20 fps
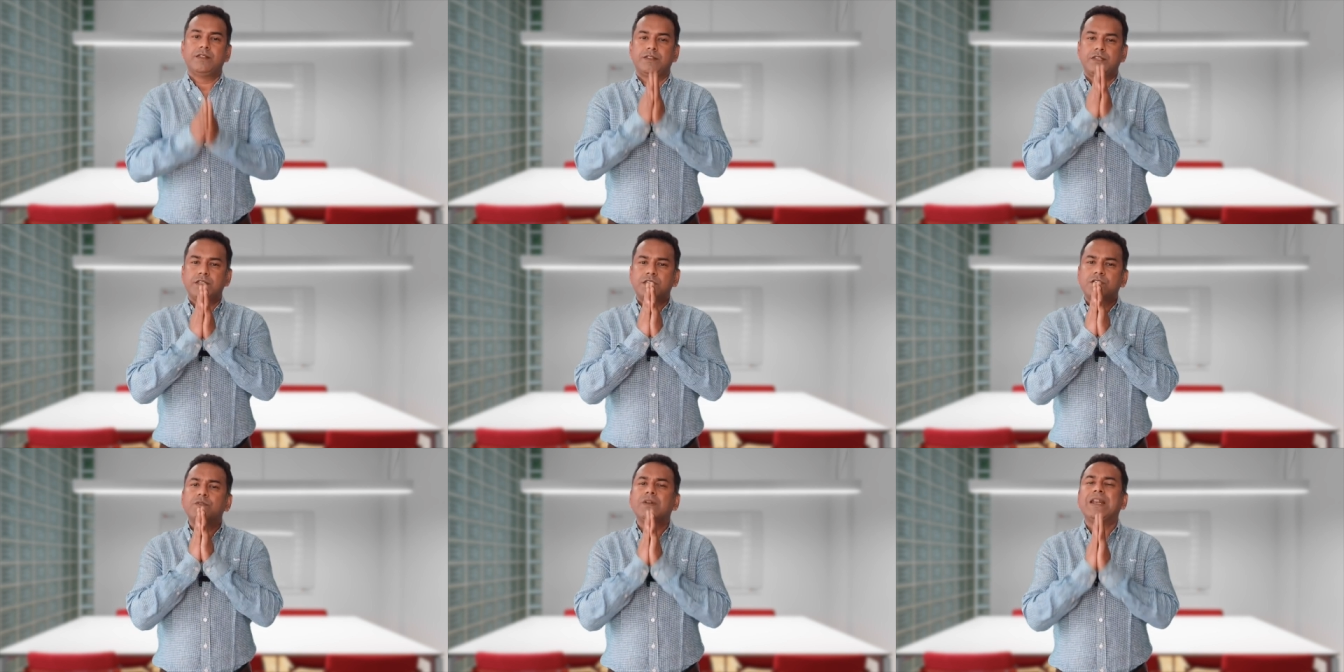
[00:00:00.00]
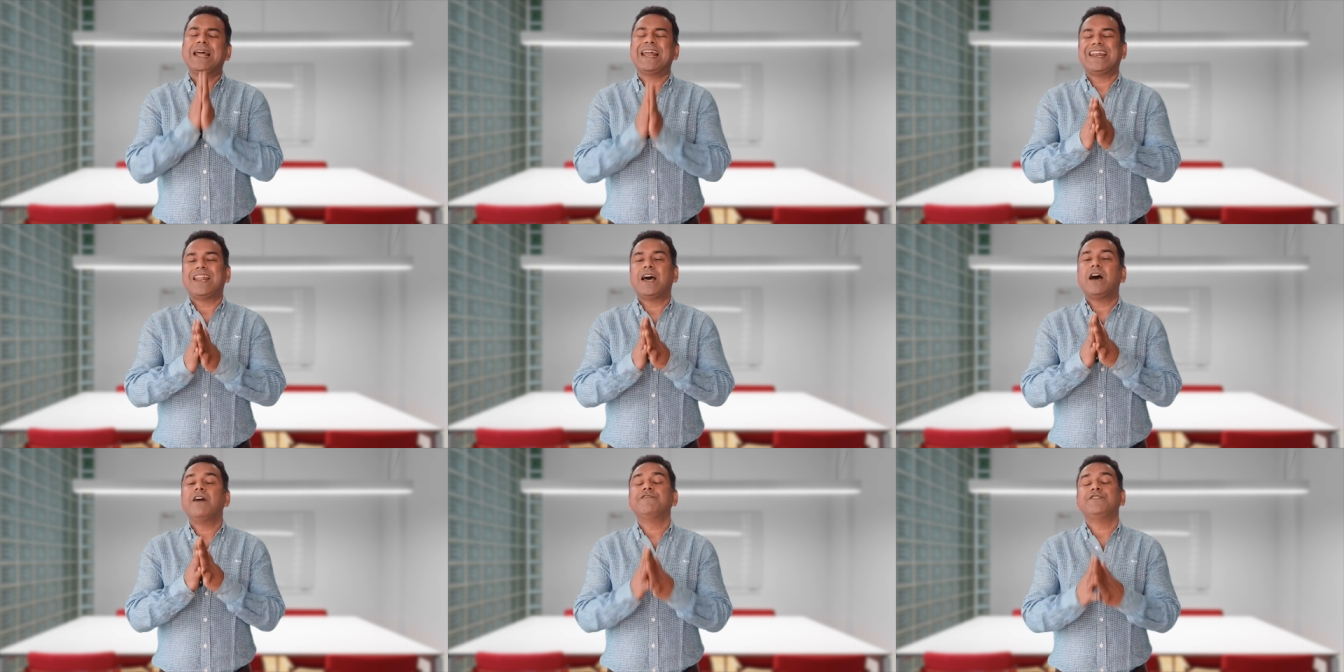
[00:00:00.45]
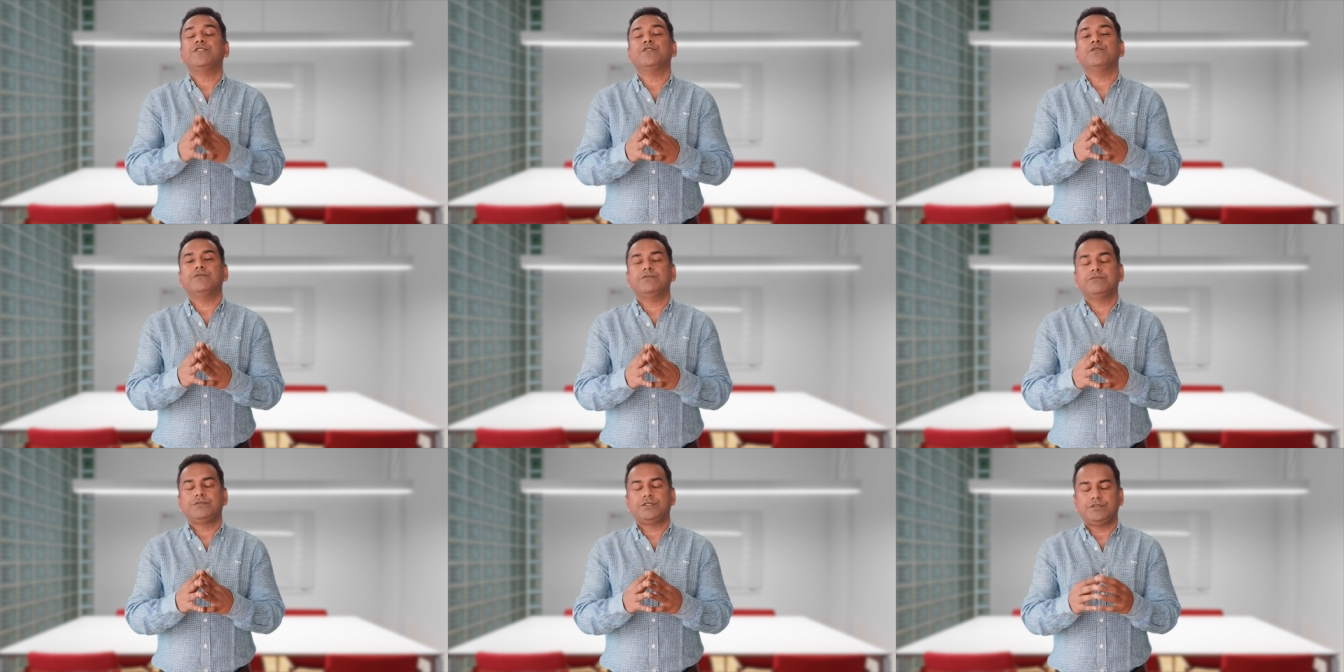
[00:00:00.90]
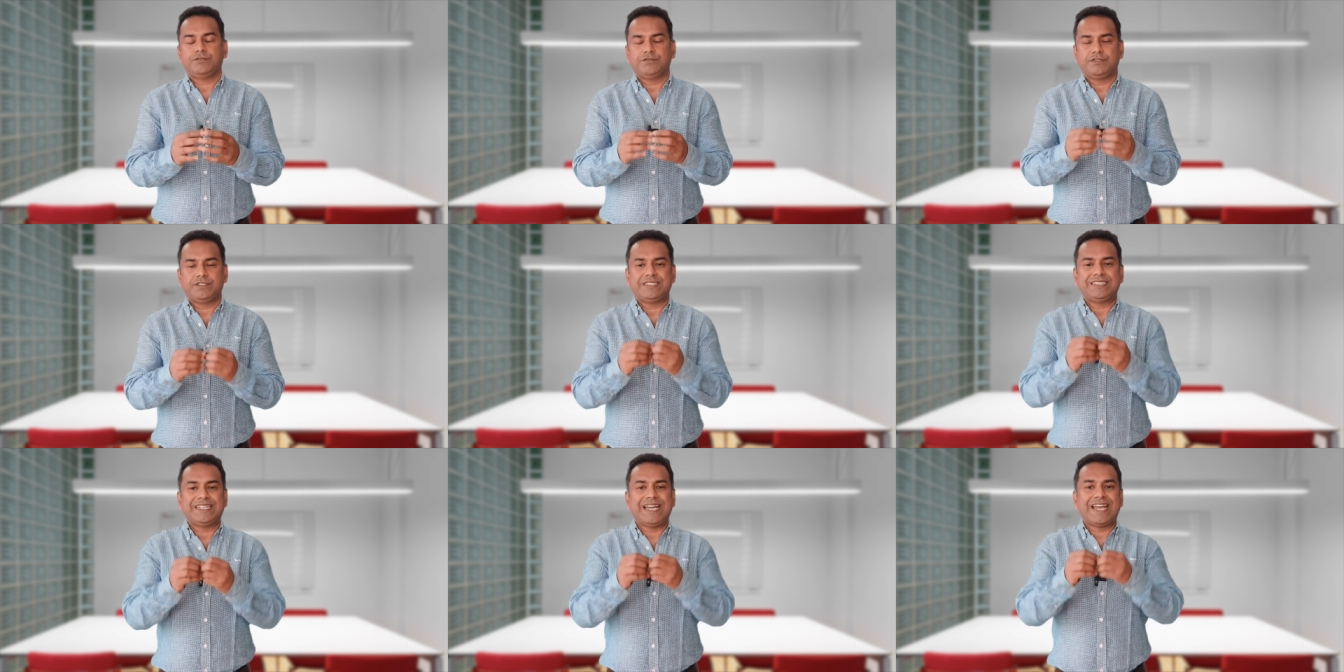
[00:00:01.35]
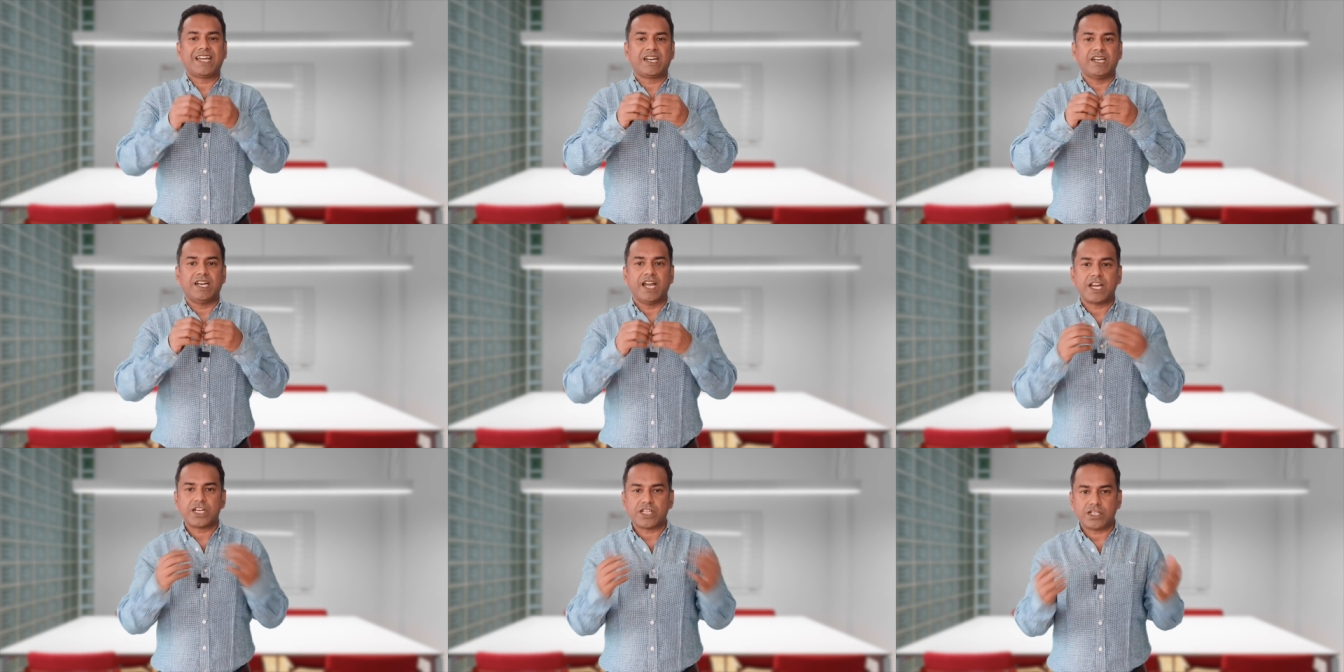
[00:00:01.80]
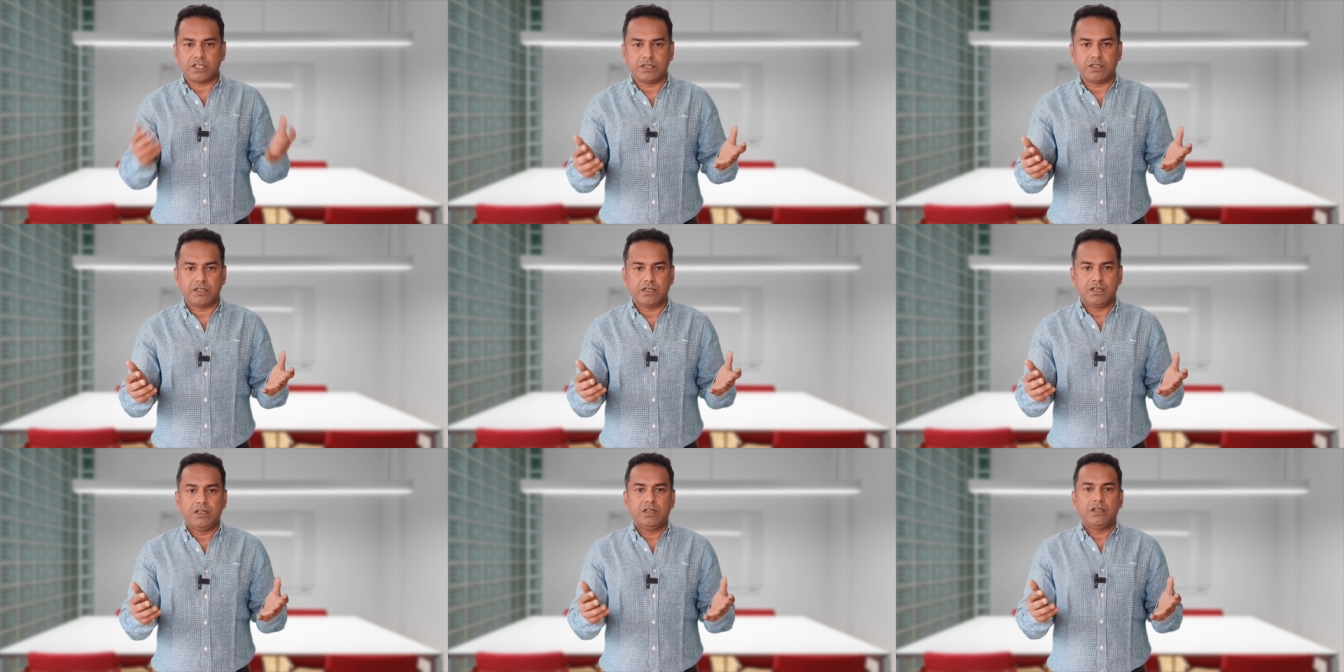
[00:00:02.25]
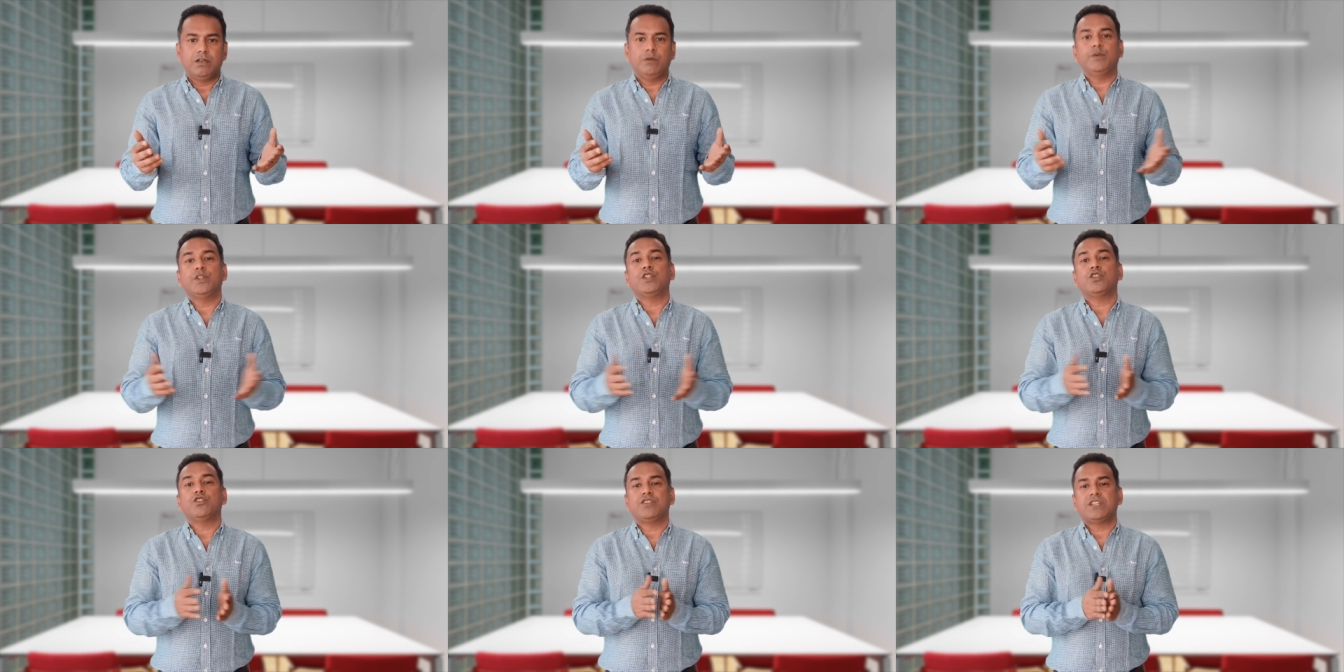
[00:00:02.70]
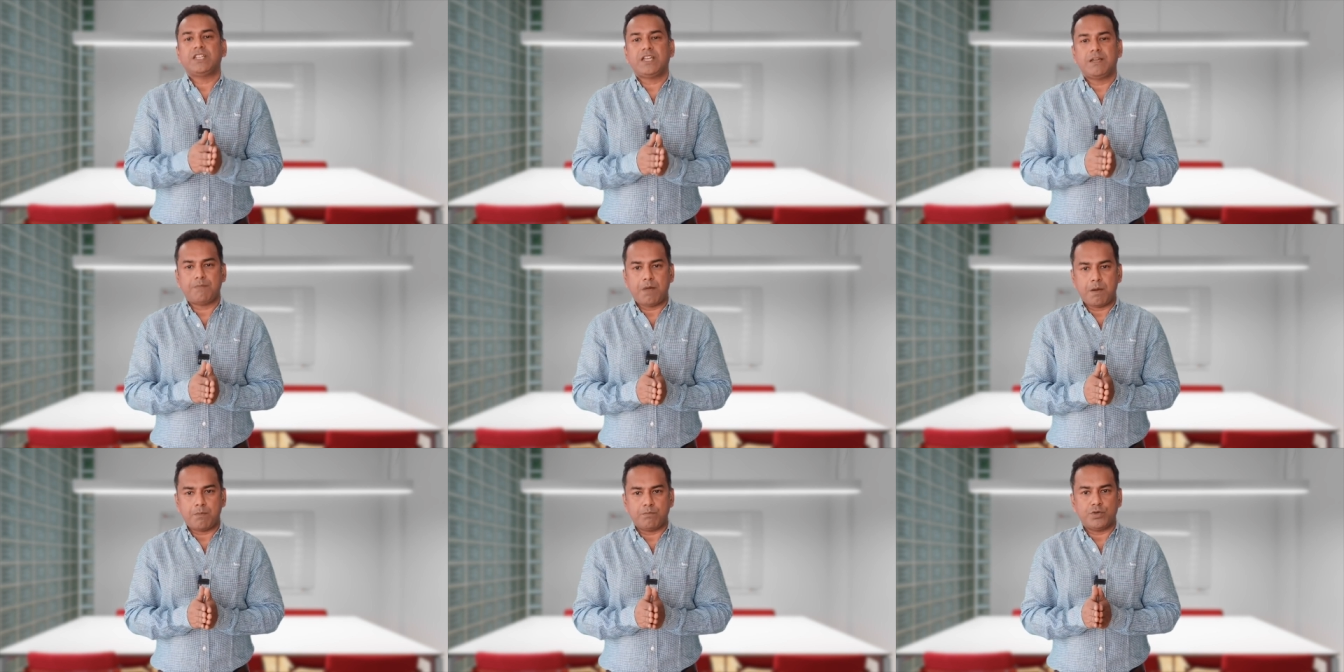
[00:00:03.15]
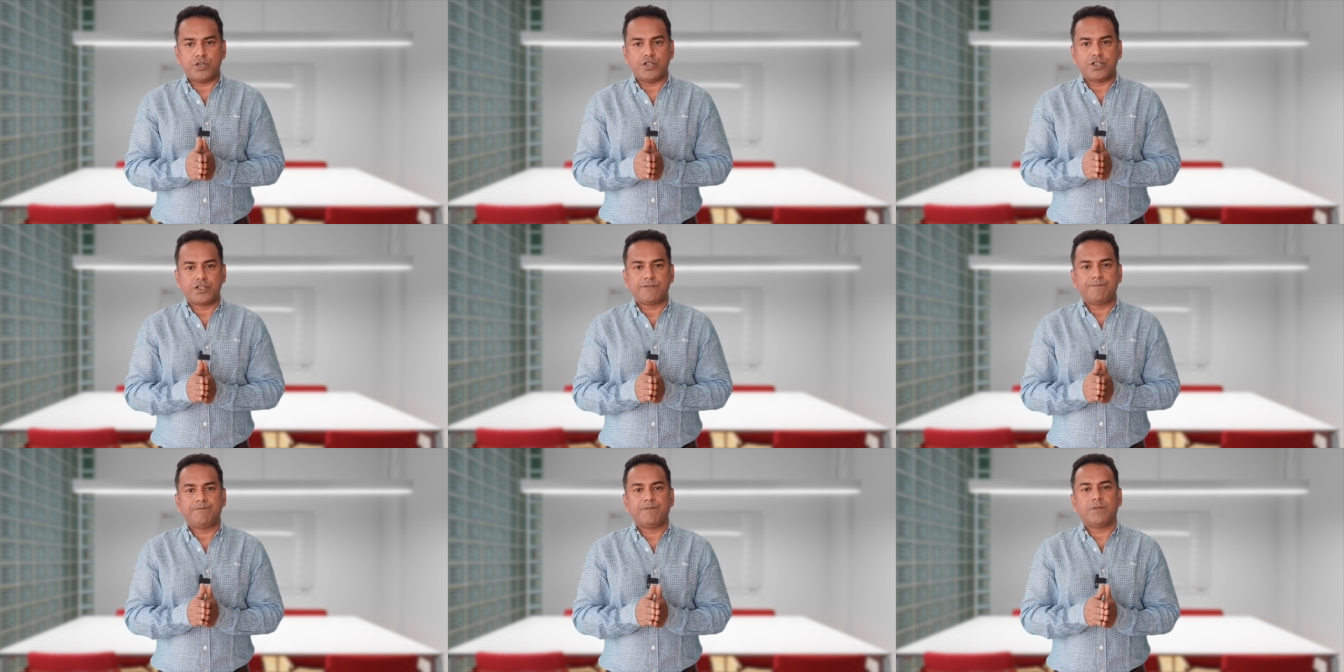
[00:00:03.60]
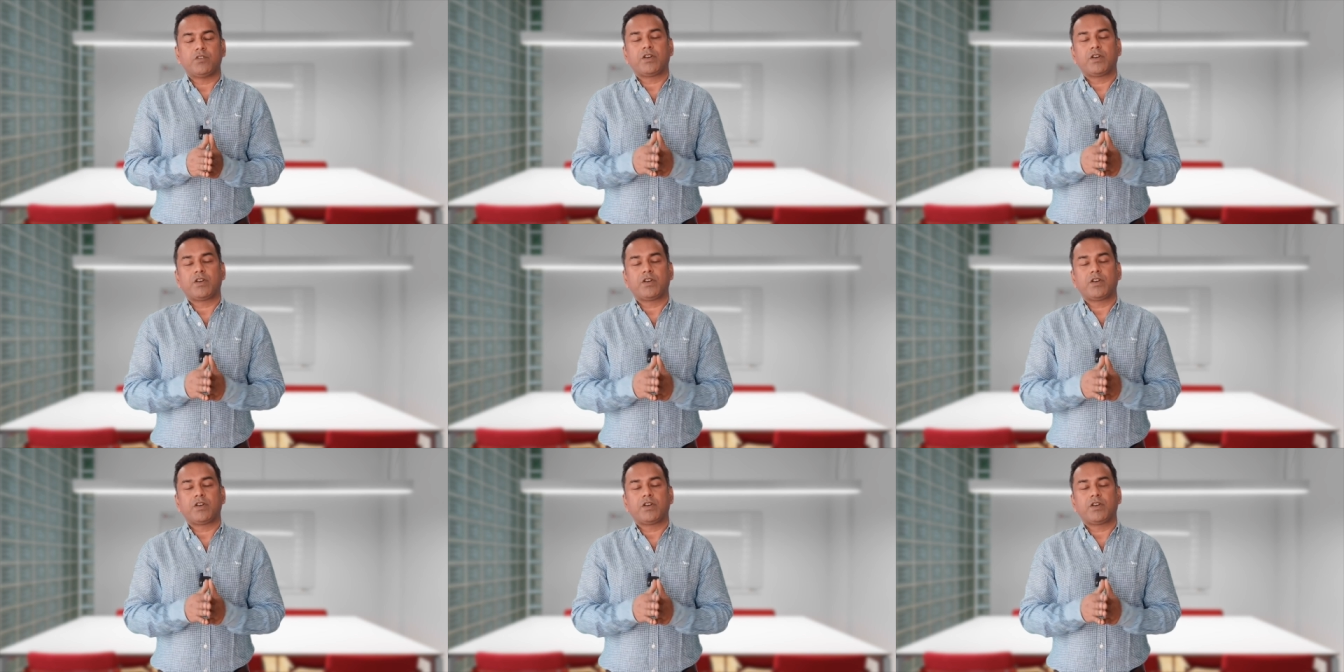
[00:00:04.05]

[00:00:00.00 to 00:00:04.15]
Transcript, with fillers: This will allow you to stay connected with your team members,